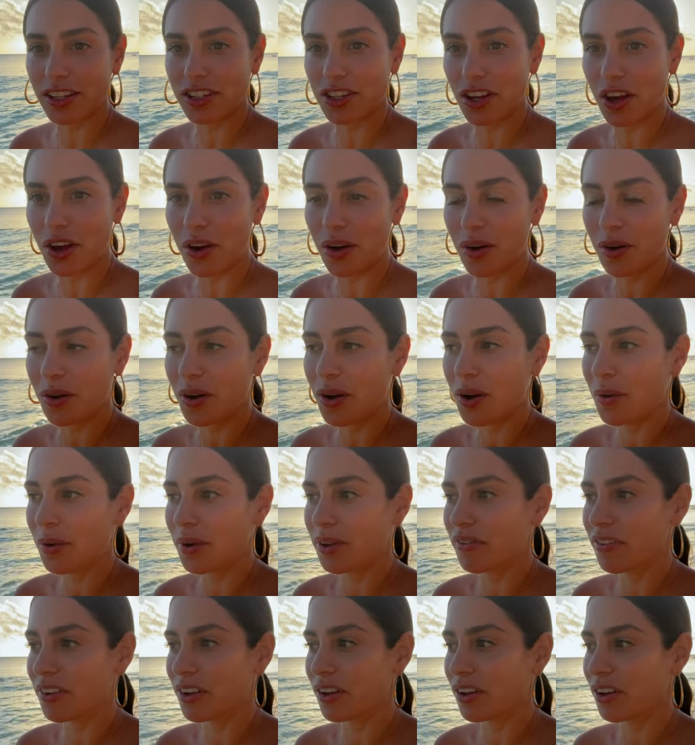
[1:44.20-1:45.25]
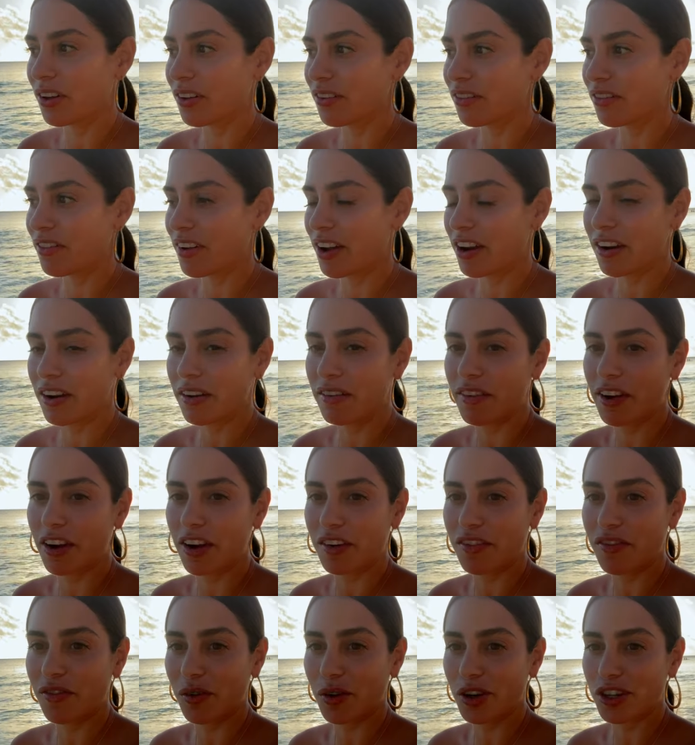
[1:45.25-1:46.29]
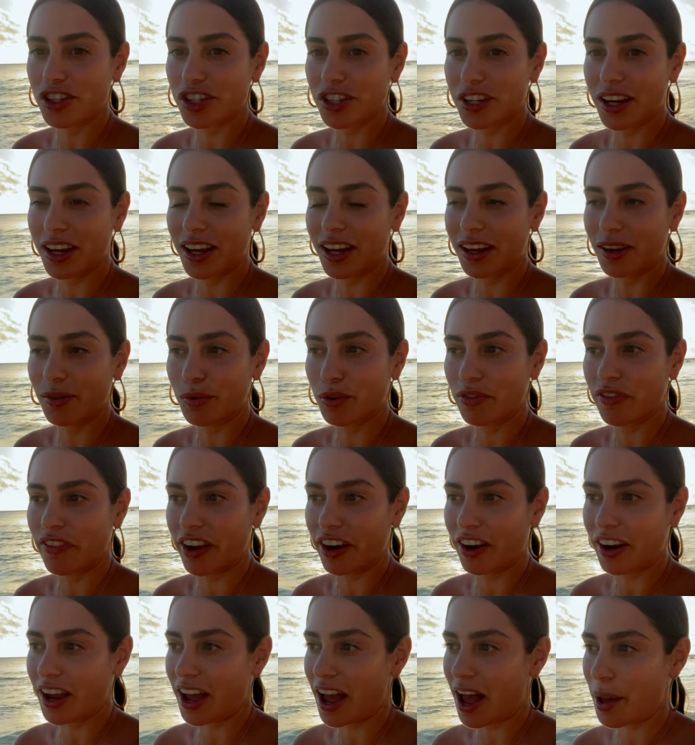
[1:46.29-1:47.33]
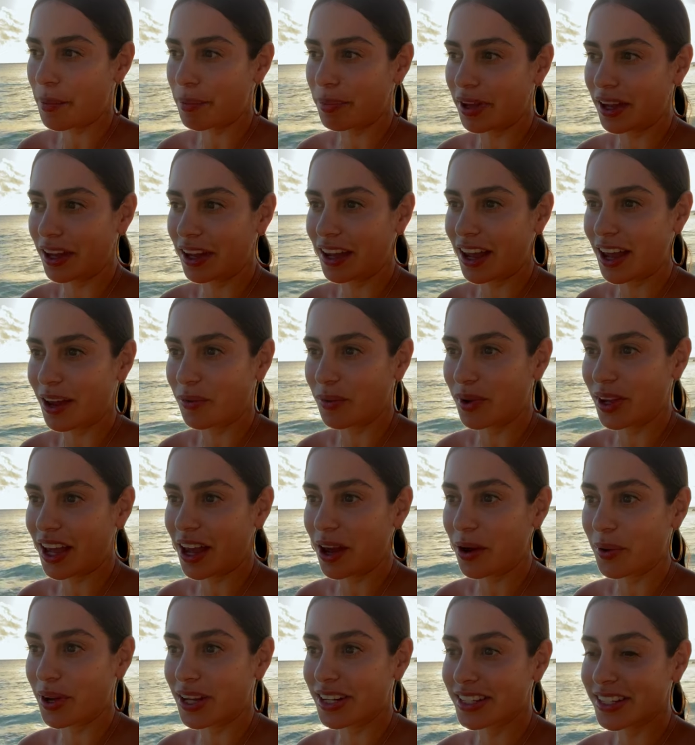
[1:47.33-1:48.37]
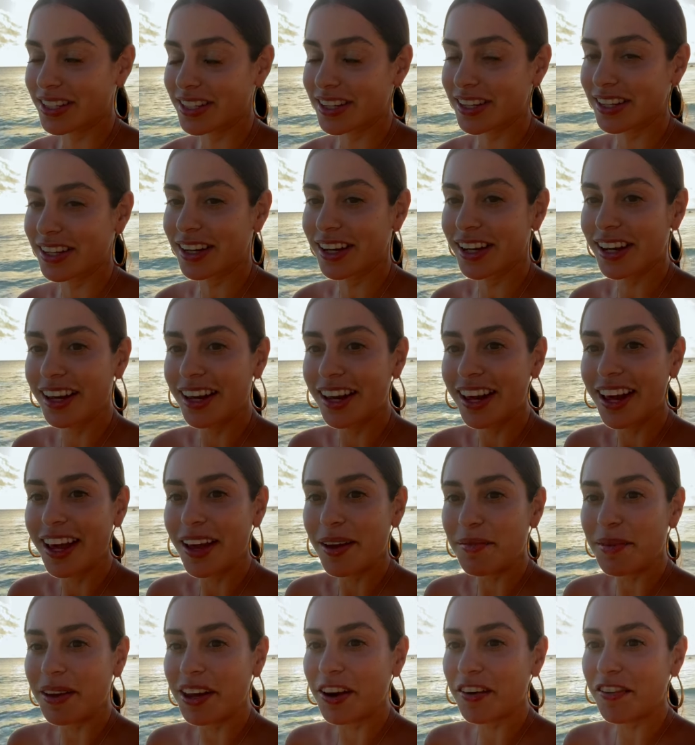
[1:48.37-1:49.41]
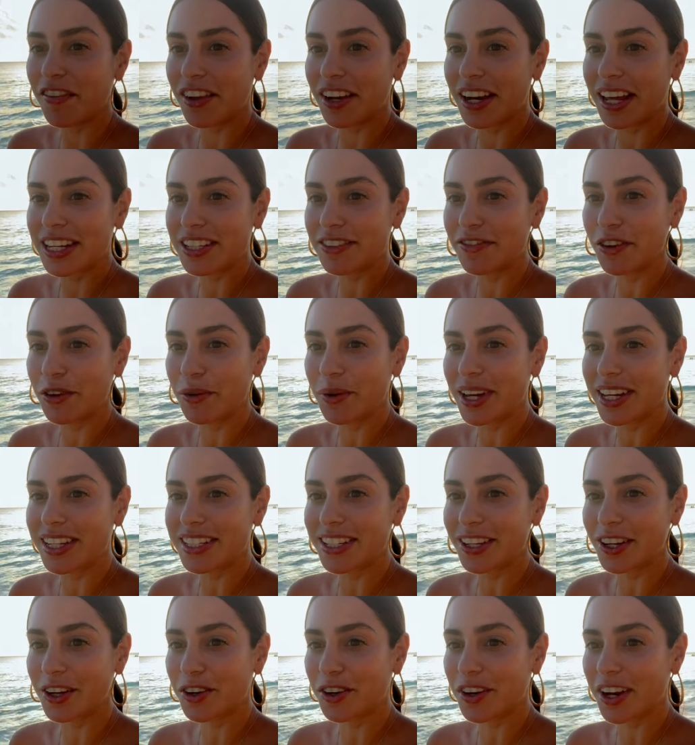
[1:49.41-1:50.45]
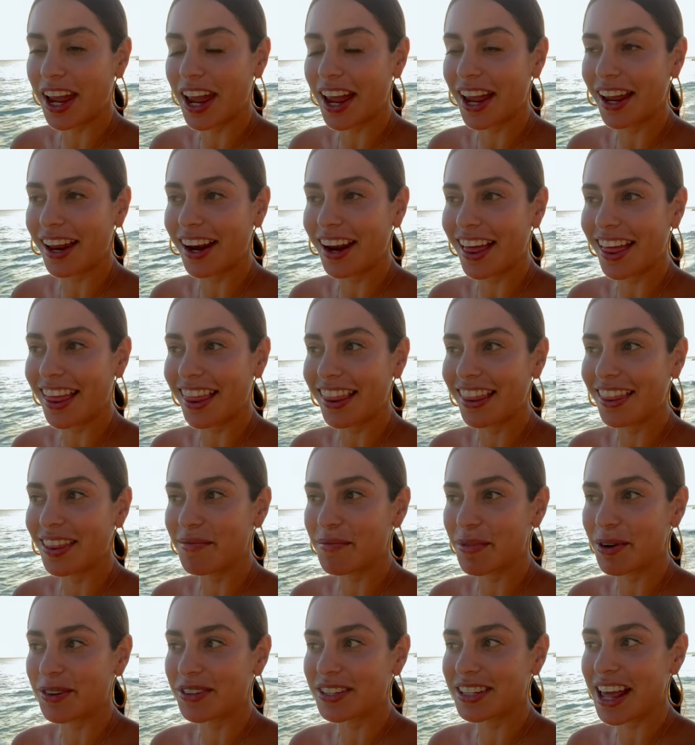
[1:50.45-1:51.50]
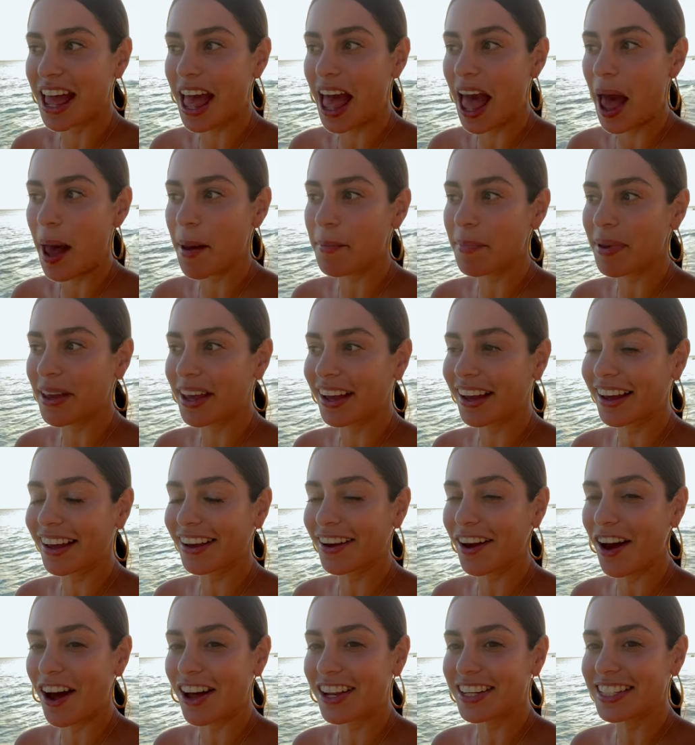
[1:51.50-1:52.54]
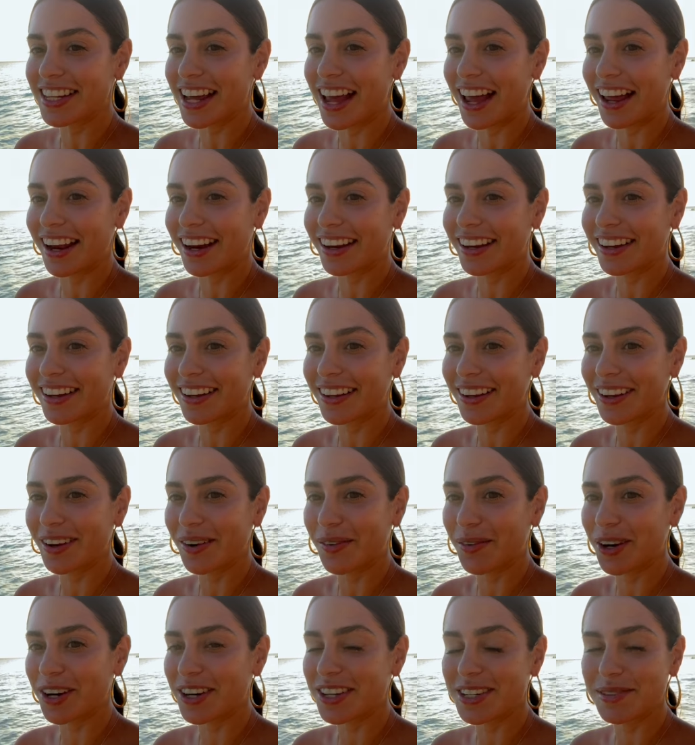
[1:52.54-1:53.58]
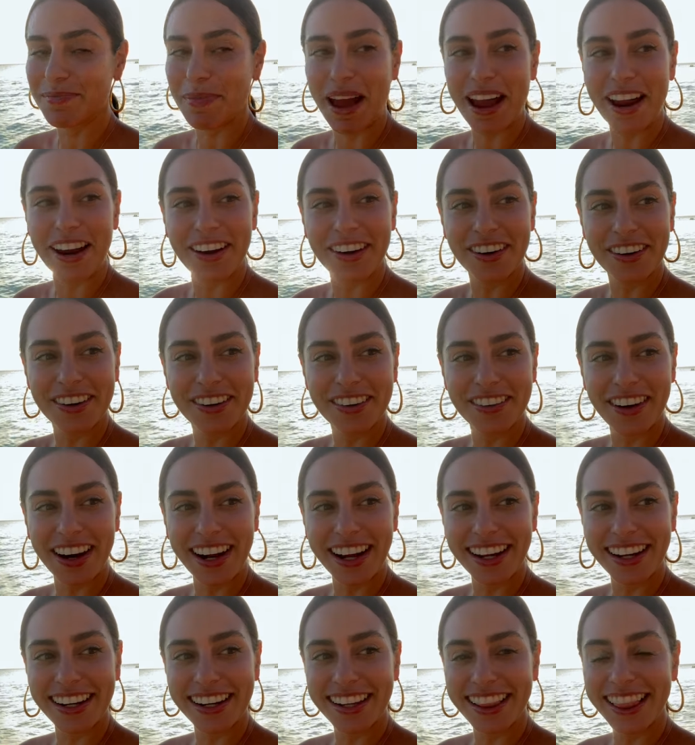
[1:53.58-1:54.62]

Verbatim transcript: So we feel very, very fortunate. We're very happy and we can't wait to be here for the next few weeks to create the most epic content. We're inspired, right?